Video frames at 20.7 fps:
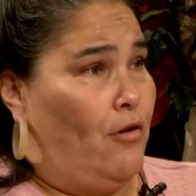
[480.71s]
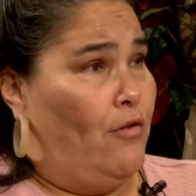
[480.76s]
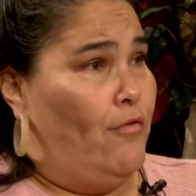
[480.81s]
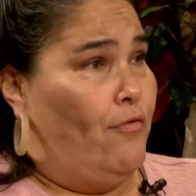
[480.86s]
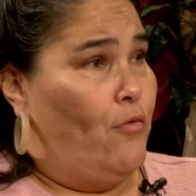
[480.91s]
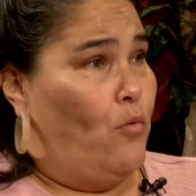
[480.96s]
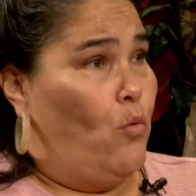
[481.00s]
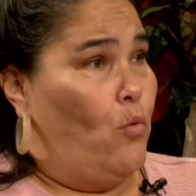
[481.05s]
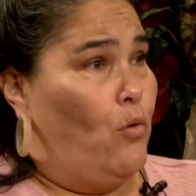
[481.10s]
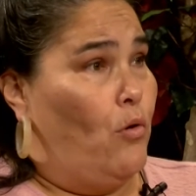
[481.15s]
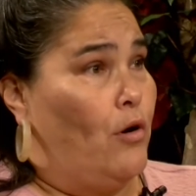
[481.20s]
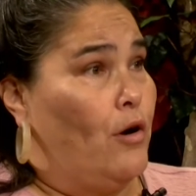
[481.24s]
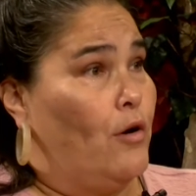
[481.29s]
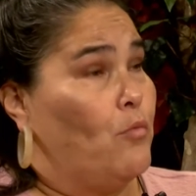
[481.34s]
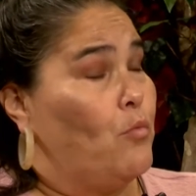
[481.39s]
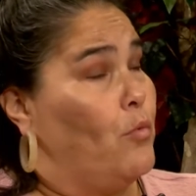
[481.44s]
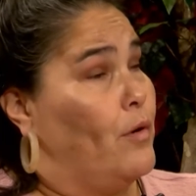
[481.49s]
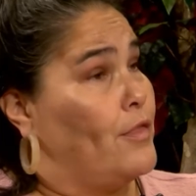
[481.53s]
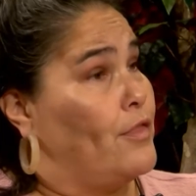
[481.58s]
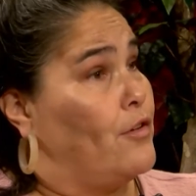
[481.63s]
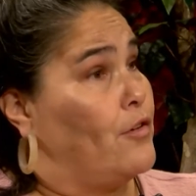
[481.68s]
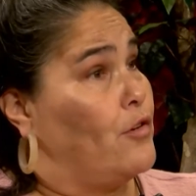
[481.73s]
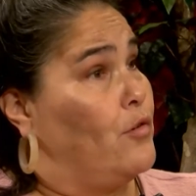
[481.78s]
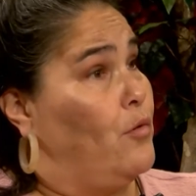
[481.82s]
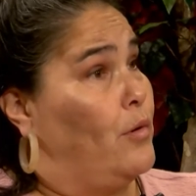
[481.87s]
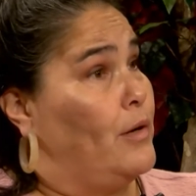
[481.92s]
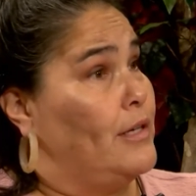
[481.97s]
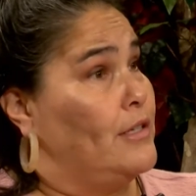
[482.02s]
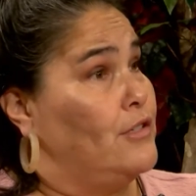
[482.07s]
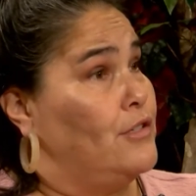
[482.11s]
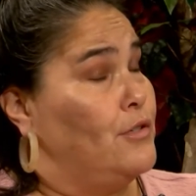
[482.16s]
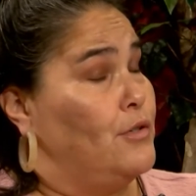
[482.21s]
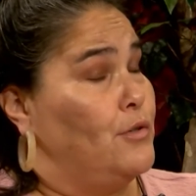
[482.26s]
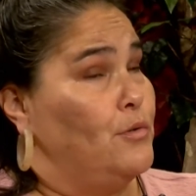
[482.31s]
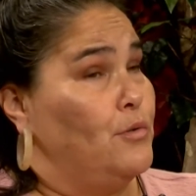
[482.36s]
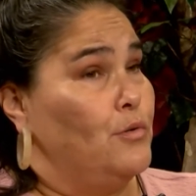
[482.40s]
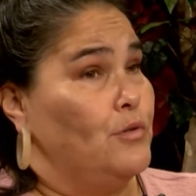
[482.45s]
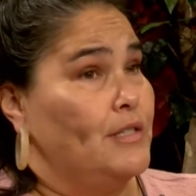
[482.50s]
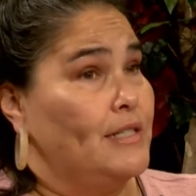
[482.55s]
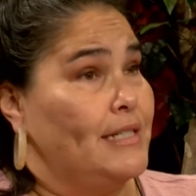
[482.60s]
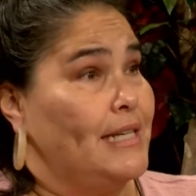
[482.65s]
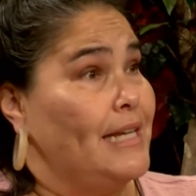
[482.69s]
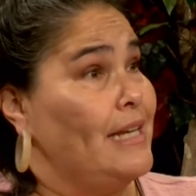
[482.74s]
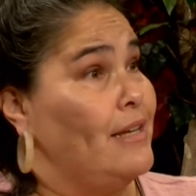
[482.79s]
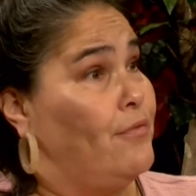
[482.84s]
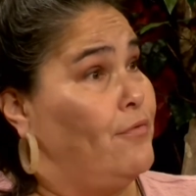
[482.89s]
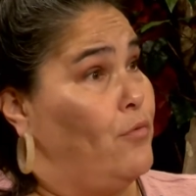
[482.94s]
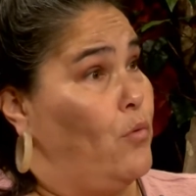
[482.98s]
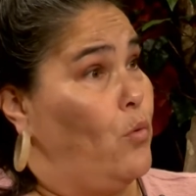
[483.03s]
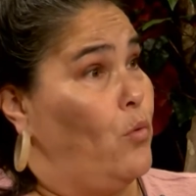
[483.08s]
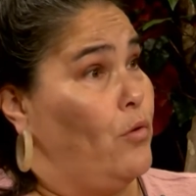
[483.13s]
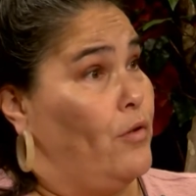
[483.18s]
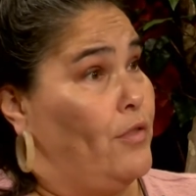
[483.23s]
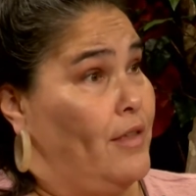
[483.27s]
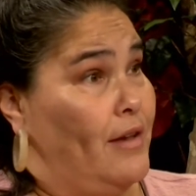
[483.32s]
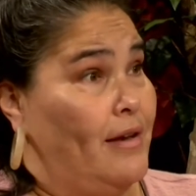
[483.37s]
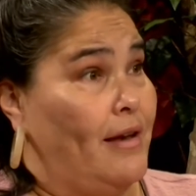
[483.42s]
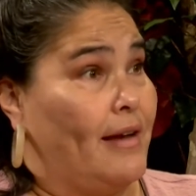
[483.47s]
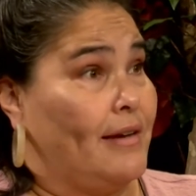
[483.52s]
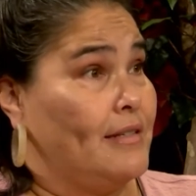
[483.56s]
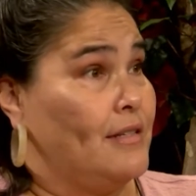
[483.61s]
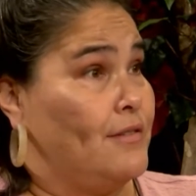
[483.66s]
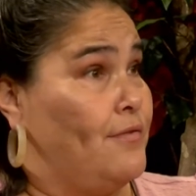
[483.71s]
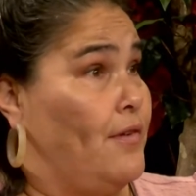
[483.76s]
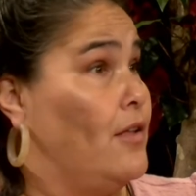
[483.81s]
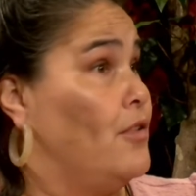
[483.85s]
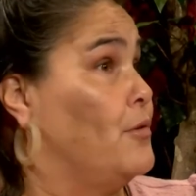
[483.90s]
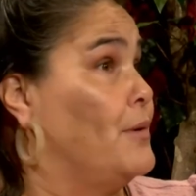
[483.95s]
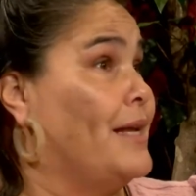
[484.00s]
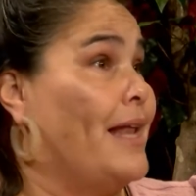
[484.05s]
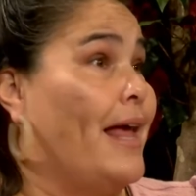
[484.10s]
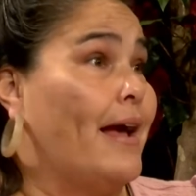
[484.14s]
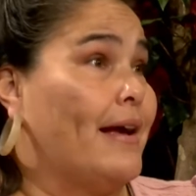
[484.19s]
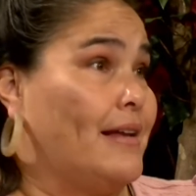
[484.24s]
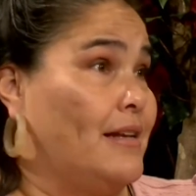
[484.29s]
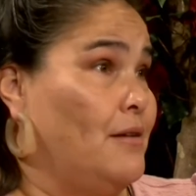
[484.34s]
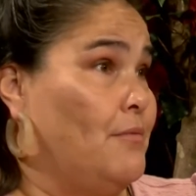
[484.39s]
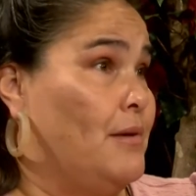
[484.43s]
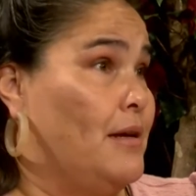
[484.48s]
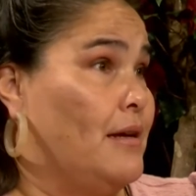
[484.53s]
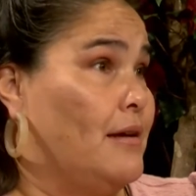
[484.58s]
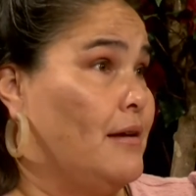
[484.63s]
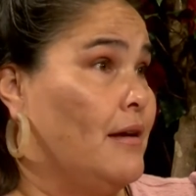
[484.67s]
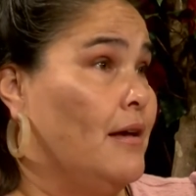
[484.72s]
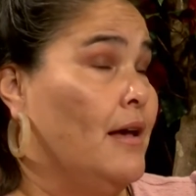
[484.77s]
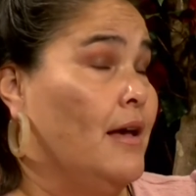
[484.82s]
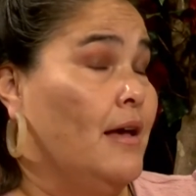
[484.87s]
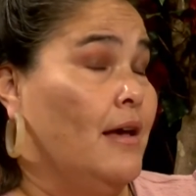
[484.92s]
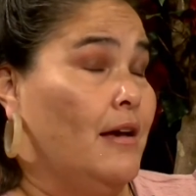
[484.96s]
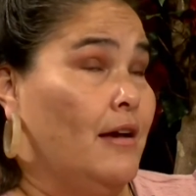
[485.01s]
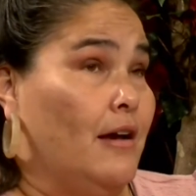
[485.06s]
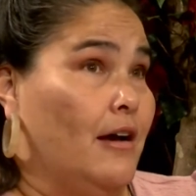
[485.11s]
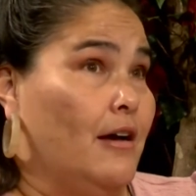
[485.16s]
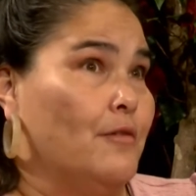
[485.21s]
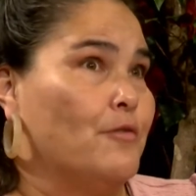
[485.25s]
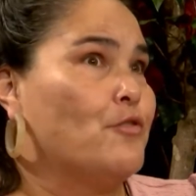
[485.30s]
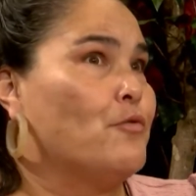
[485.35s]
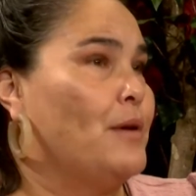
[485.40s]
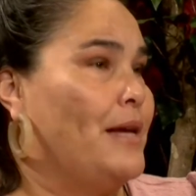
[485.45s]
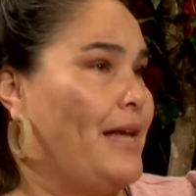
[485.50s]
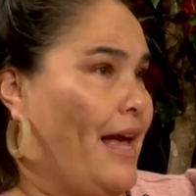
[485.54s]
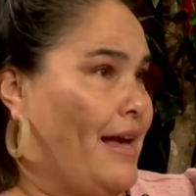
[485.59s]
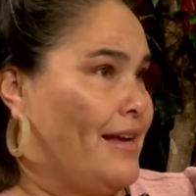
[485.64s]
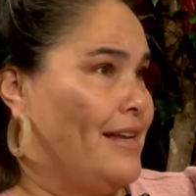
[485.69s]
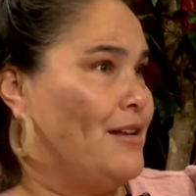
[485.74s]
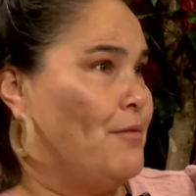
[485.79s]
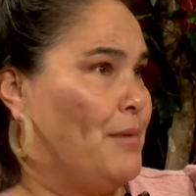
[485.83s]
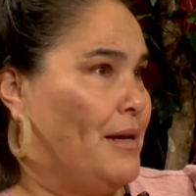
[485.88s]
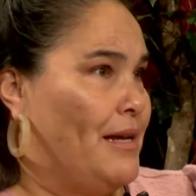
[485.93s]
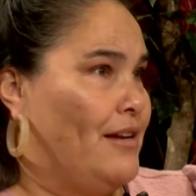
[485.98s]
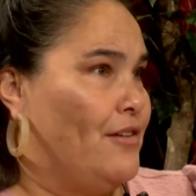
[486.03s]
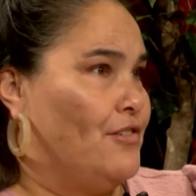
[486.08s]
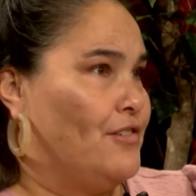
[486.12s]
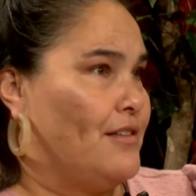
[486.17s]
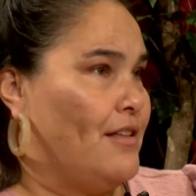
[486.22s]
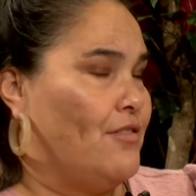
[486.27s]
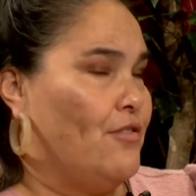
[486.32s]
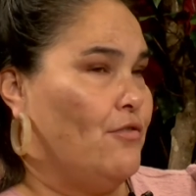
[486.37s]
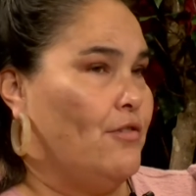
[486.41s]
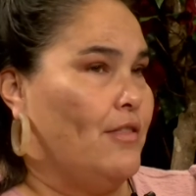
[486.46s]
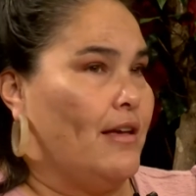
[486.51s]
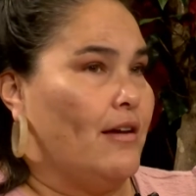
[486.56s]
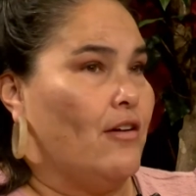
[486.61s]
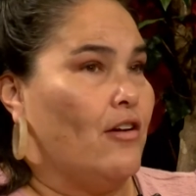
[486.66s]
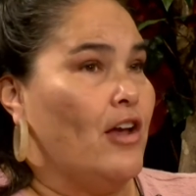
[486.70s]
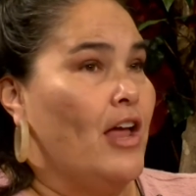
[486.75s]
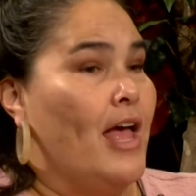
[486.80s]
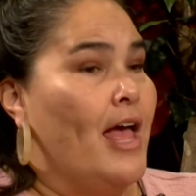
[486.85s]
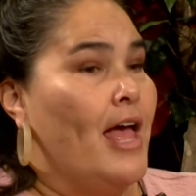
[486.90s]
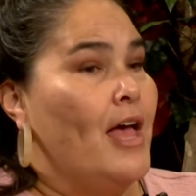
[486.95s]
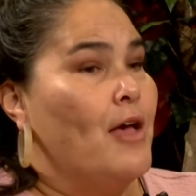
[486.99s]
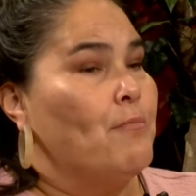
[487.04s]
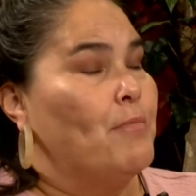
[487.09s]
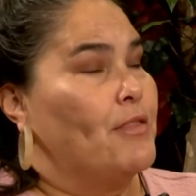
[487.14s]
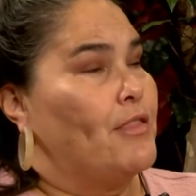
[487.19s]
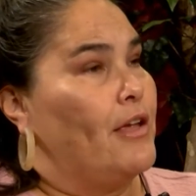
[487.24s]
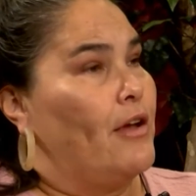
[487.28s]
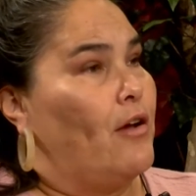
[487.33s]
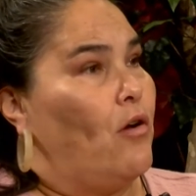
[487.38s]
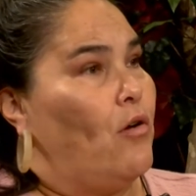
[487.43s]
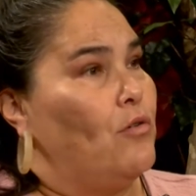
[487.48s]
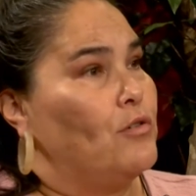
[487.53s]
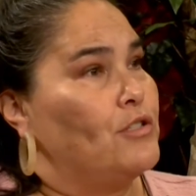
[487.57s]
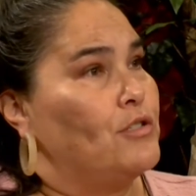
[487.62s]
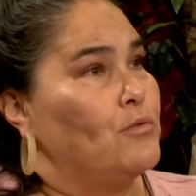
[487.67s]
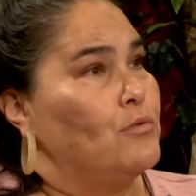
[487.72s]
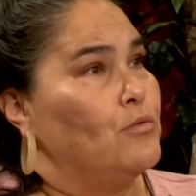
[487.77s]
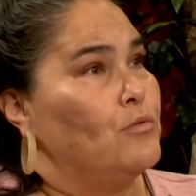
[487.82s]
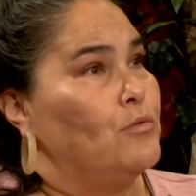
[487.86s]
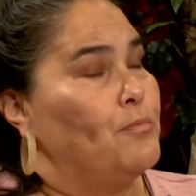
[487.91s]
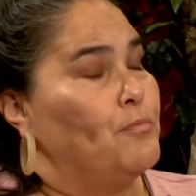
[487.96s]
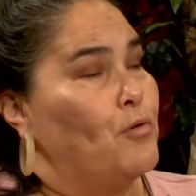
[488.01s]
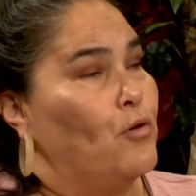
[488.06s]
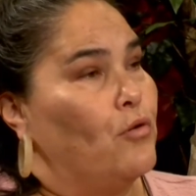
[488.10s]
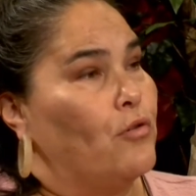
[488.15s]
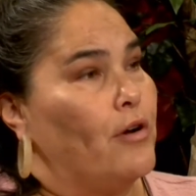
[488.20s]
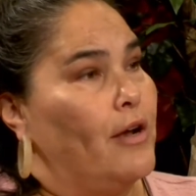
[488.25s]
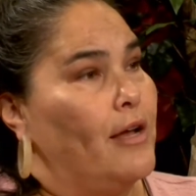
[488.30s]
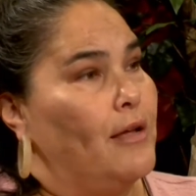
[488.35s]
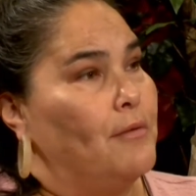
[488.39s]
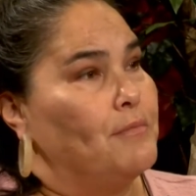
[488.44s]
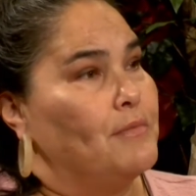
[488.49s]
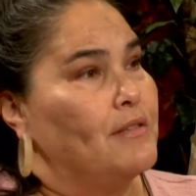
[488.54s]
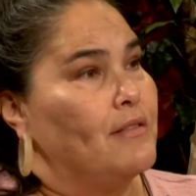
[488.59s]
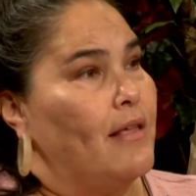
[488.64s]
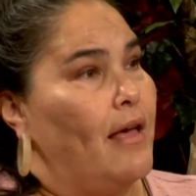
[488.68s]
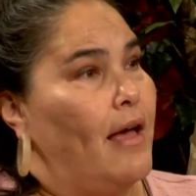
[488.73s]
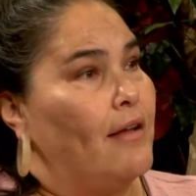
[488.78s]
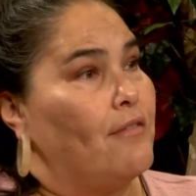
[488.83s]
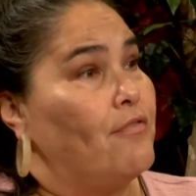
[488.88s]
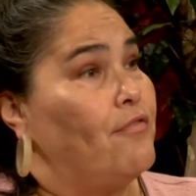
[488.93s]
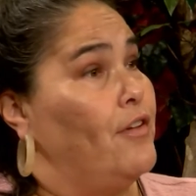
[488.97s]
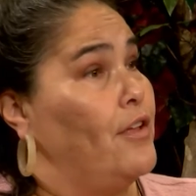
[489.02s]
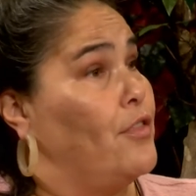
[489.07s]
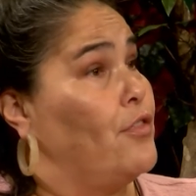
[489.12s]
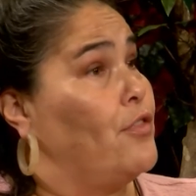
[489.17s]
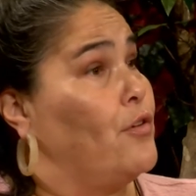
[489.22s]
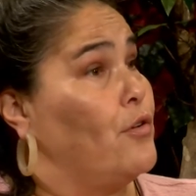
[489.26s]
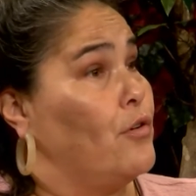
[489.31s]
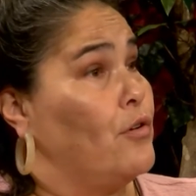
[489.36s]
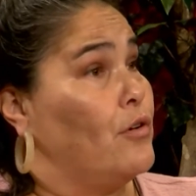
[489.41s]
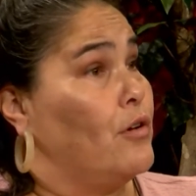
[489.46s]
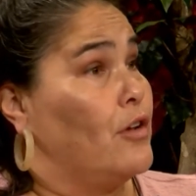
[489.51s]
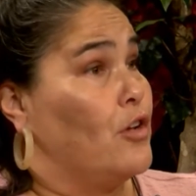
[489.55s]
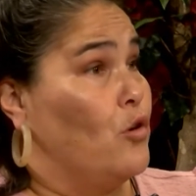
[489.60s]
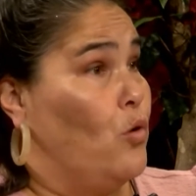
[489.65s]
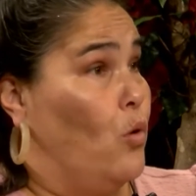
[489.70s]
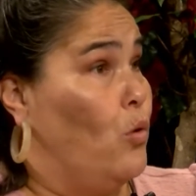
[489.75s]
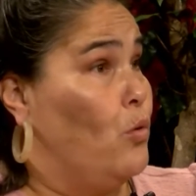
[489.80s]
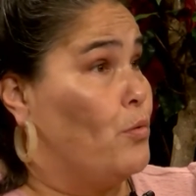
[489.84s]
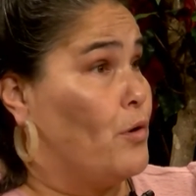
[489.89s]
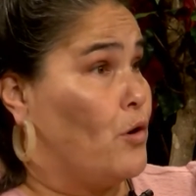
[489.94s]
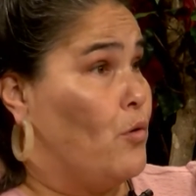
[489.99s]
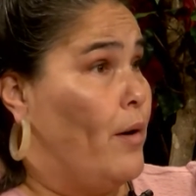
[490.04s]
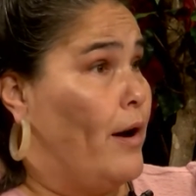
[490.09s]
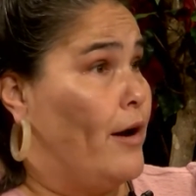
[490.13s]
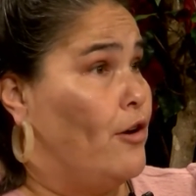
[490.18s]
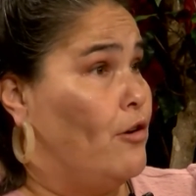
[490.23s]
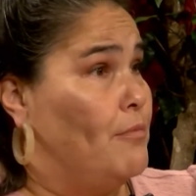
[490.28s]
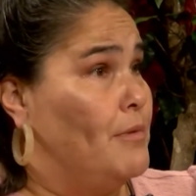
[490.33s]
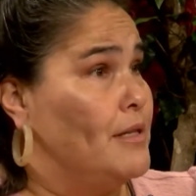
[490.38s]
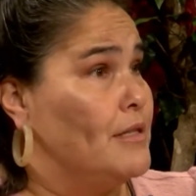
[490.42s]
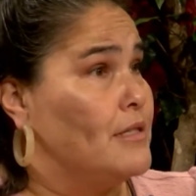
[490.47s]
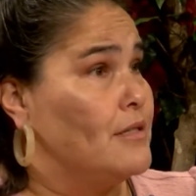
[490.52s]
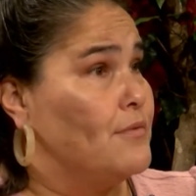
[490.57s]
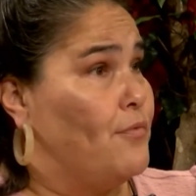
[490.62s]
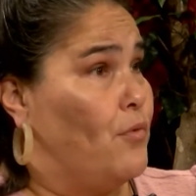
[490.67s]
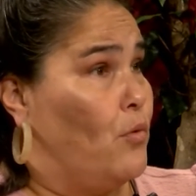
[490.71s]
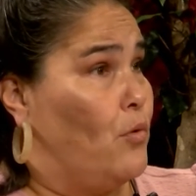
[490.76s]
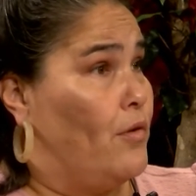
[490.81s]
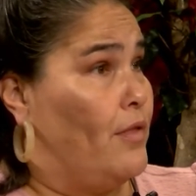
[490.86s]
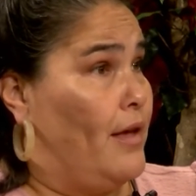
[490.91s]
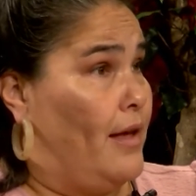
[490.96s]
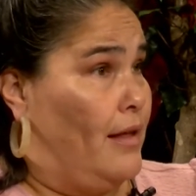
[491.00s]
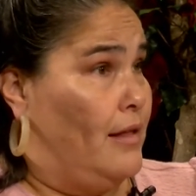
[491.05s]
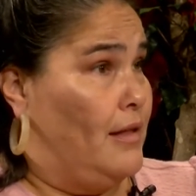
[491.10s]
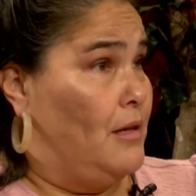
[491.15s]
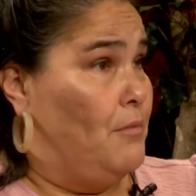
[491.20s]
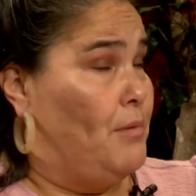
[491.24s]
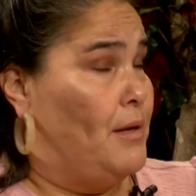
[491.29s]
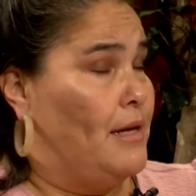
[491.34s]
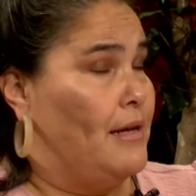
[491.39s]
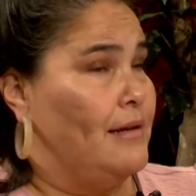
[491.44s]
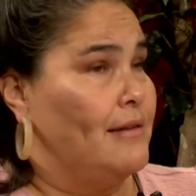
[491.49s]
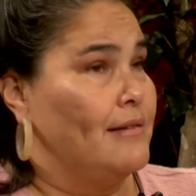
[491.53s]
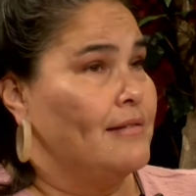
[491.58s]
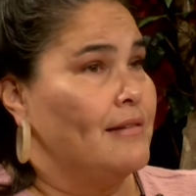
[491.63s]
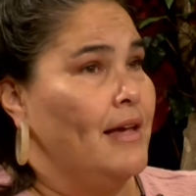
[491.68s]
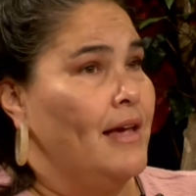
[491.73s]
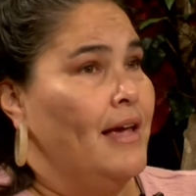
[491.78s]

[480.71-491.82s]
for what they're going to see for the next following 3 academic years that they're there. But they're also programs that fit their goal requirements for the LEPs.